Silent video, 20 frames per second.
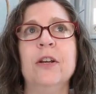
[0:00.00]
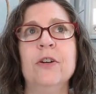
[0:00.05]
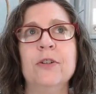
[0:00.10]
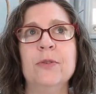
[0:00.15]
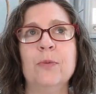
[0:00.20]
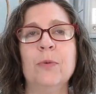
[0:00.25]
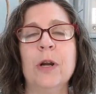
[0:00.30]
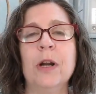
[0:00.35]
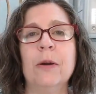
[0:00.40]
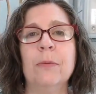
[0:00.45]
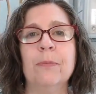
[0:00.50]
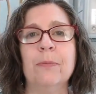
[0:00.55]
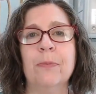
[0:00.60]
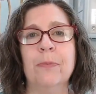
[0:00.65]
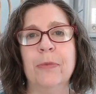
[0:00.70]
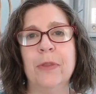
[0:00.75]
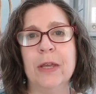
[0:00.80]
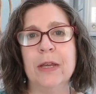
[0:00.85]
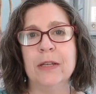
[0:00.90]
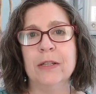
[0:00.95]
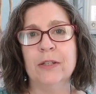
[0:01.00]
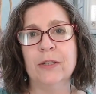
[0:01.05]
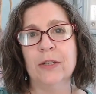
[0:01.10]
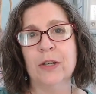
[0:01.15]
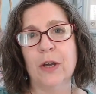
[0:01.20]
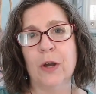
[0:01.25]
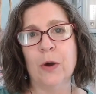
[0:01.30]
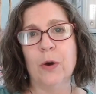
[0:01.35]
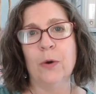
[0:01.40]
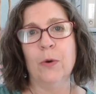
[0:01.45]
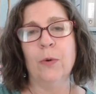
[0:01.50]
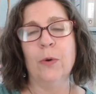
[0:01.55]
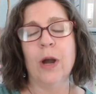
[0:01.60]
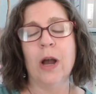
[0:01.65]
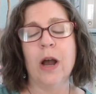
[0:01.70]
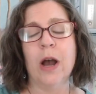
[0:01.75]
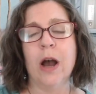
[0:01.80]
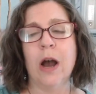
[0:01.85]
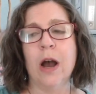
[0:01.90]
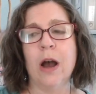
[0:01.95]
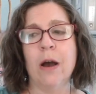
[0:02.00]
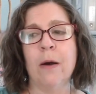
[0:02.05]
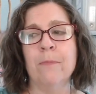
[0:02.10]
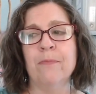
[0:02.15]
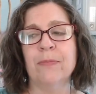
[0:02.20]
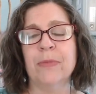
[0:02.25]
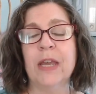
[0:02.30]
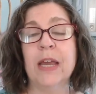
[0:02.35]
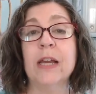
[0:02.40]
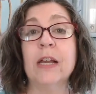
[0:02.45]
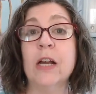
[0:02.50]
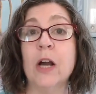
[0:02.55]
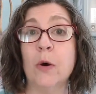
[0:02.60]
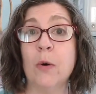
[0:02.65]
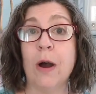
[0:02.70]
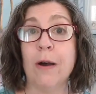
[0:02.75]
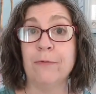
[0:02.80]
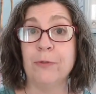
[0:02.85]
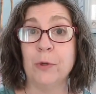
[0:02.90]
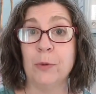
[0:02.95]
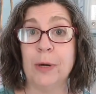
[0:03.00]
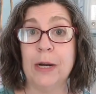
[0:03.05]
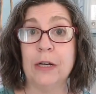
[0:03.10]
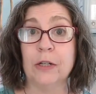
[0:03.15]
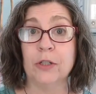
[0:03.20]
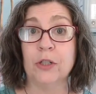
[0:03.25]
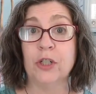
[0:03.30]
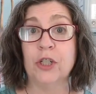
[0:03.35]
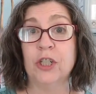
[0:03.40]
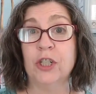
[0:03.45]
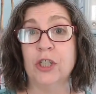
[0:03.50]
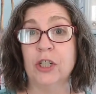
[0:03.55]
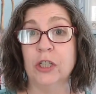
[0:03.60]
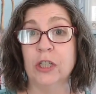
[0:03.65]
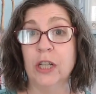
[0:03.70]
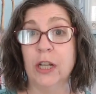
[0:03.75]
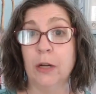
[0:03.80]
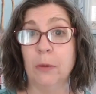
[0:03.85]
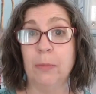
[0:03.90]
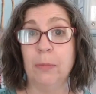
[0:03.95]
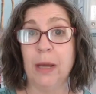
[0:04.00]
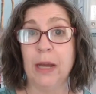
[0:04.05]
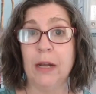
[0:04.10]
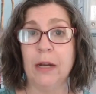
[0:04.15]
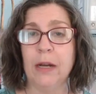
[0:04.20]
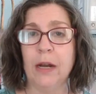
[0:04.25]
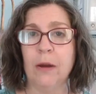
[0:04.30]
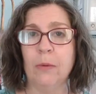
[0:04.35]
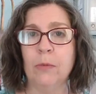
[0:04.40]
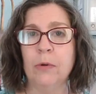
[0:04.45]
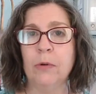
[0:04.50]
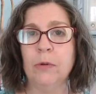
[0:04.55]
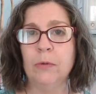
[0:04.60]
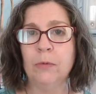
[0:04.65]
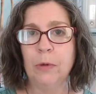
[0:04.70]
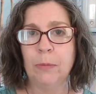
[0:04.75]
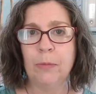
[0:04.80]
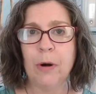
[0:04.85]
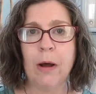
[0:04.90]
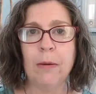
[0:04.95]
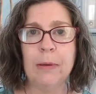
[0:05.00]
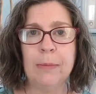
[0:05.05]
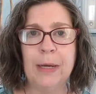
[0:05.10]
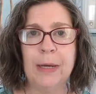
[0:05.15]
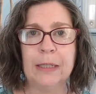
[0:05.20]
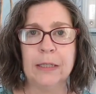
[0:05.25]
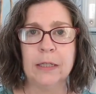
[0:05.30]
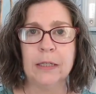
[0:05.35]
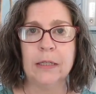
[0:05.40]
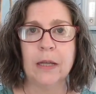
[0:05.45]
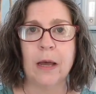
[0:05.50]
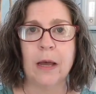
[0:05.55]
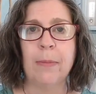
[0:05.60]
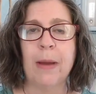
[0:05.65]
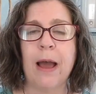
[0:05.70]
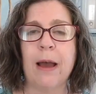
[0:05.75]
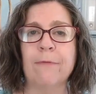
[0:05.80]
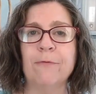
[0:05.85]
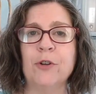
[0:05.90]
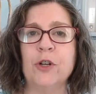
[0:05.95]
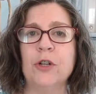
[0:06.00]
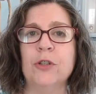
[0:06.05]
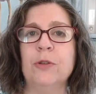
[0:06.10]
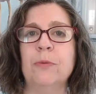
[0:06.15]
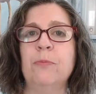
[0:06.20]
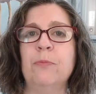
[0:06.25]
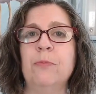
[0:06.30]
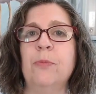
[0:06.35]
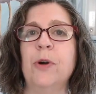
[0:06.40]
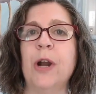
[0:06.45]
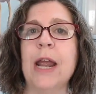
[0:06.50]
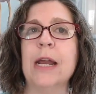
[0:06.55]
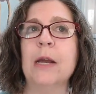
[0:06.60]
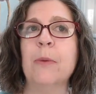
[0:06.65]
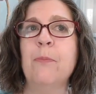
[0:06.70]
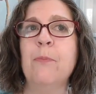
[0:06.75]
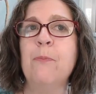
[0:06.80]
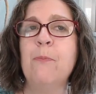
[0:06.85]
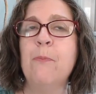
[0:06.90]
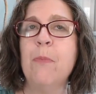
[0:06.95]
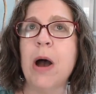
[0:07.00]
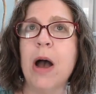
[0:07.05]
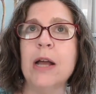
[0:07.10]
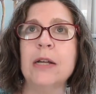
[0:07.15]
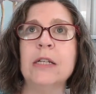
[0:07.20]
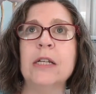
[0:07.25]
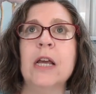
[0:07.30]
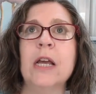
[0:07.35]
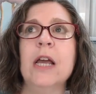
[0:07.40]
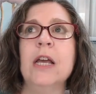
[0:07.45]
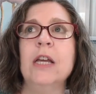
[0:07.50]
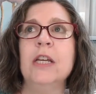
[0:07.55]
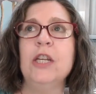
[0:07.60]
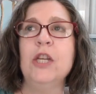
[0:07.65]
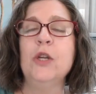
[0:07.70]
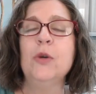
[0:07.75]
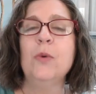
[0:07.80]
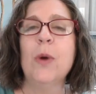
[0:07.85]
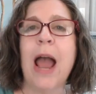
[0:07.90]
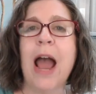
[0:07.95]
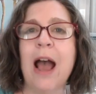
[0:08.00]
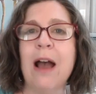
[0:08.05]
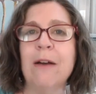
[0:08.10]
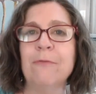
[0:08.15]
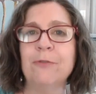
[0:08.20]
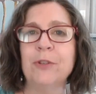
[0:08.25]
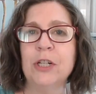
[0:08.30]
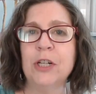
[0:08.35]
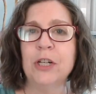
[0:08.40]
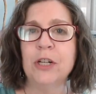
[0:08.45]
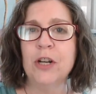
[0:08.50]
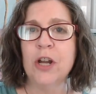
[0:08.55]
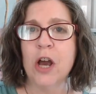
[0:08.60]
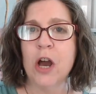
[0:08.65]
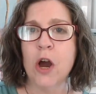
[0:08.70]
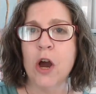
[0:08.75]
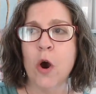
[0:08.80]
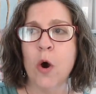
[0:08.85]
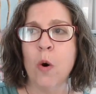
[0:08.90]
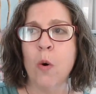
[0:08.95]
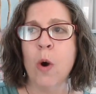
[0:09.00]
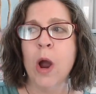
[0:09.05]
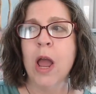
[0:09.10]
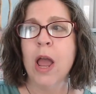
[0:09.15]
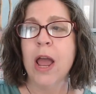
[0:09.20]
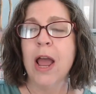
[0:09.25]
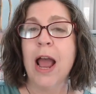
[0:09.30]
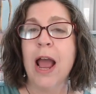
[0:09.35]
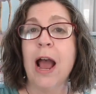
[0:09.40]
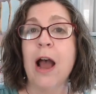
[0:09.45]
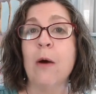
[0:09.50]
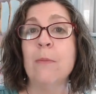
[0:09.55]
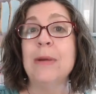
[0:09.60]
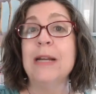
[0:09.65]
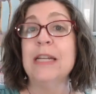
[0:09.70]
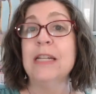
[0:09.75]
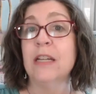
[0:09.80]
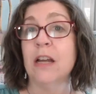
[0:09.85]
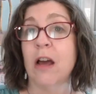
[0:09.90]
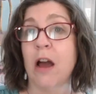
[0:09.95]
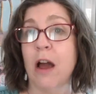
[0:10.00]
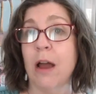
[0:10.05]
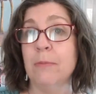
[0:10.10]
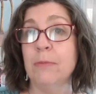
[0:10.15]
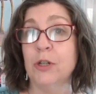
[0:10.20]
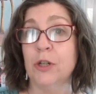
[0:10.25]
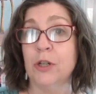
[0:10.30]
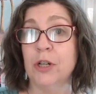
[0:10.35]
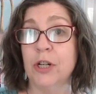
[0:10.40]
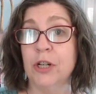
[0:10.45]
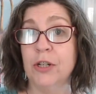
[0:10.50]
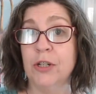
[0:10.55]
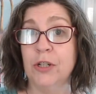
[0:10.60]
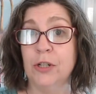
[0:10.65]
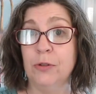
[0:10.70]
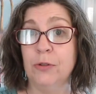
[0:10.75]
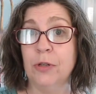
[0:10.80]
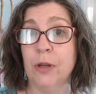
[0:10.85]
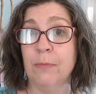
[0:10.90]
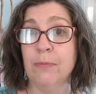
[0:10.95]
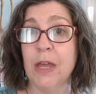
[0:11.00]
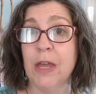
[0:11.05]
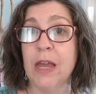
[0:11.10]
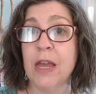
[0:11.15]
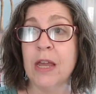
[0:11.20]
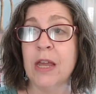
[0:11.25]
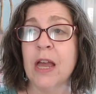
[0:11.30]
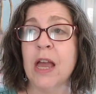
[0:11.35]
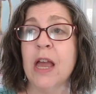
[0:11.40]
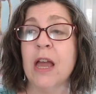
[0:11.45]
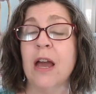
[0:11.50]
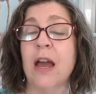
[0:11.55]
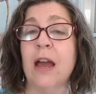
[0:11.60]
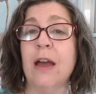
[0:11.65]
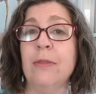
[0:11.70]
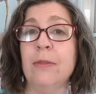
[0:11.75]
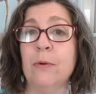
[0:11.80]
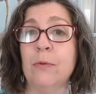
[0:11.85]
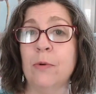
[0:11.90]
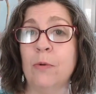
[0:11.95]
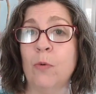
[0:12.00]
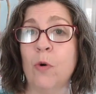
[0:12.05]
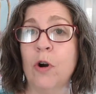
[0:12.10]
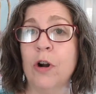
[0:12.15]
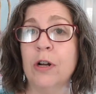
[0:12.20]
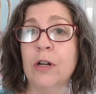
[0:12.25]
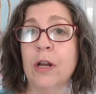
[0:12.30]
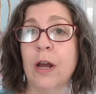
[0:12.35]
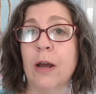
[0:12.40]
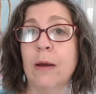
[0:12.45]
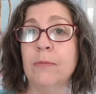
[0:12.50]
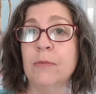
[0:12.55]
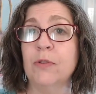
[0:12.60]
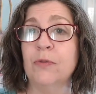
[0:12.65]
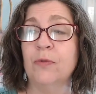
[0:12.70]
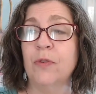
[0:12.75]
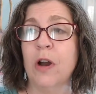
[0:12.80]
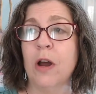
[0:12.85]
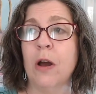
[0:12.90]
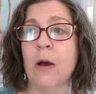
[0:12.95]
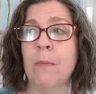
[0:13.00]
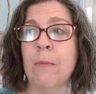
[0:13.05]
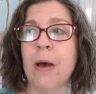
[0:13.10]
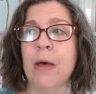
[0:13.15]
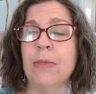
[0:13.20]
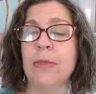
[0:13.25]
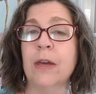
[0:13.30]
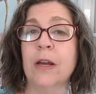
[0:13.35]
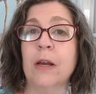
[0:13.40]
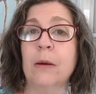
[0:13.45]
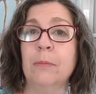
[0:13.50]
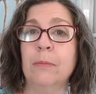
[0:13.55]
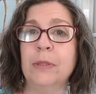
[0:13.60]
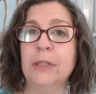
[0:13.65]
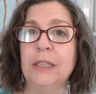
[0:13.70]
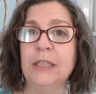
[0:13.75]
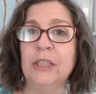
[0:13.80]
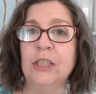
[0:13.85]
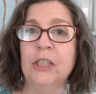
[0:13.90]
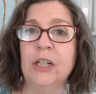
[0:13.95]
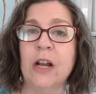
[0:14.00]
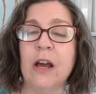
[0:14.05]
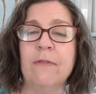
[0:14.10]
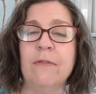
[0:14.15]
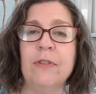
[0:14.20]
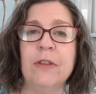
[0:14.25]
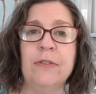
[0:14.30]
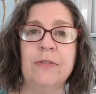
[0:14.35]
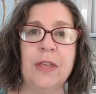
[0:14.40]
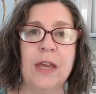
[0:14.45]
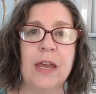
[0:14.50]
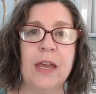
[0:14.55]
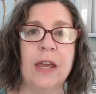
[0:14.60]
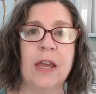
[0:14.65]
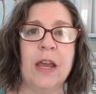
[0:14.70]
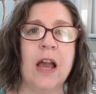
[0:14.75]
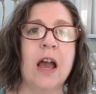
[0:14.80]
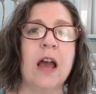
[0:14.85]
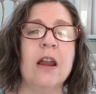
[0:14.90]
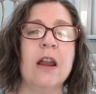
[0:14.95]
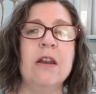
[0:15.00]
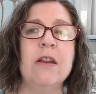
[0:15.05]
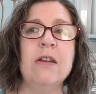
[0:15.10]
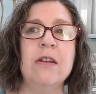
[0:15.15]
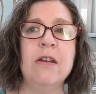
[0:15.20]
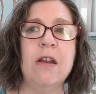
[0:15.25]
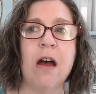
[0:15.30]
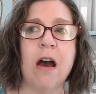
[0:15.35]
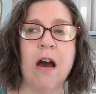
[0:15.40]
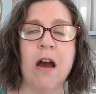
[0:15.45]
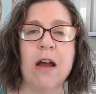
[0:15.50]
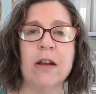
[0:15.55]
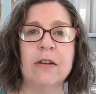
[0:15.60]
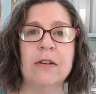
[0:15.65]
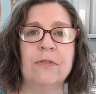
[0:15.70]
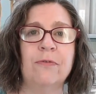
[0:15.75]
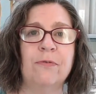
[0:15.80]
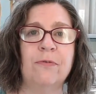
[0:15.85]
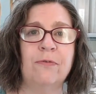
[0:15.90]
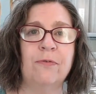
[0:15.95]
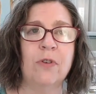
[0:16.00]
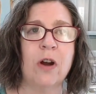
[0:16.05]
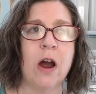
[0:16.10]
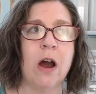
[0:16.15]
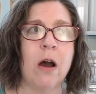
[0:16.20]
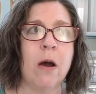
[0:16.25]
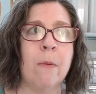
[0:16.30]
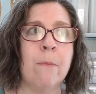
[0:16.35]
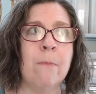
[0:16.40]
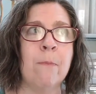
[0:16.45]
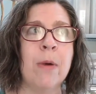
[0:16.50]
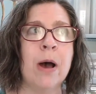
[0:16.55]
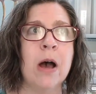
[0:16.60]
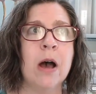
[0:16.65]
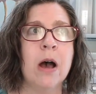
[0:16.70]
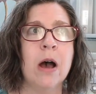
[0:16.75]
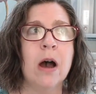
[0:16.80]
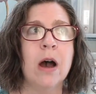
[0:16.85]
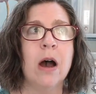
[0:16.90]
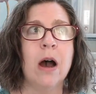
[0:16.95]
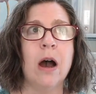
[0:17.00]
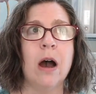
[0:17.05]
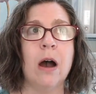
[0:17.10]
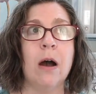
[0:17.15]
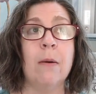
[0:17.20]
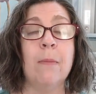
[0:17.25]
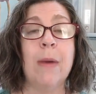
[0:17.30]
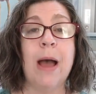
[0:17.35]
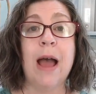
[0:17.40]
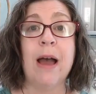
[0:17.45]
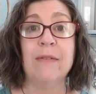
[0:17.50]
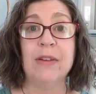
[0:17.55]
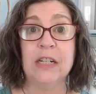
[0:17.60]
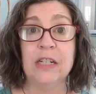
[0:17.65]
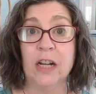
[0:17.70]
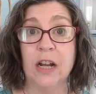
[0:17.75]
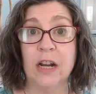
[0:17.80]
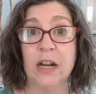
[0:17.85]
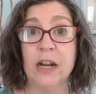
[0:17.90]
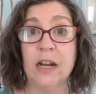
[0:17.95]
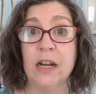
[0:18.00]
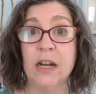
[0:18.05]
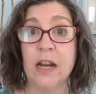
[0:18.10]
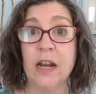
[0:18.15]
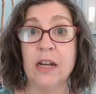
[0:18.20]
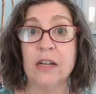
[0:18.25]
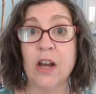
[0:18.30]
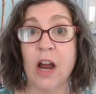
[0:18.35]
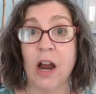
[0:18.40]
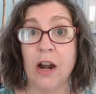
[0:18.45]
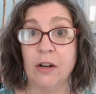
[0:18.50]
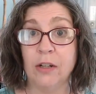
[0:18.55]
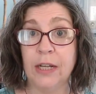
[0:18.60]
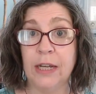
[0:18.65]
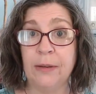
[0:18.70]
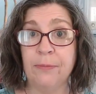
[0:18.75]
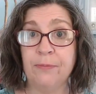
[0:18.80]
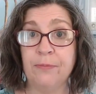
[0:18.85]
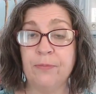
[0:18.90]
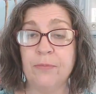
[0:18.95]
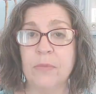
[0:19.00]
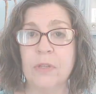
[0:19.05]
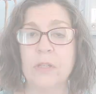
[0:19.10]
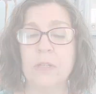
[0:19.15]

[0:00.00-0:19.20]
here's where things go can go off the rails just a little bit, and we'll probably pick this up after the break. But you have to know how many times you're going to do something, and the reward comes from the completion of the thing, not from having done it entirely.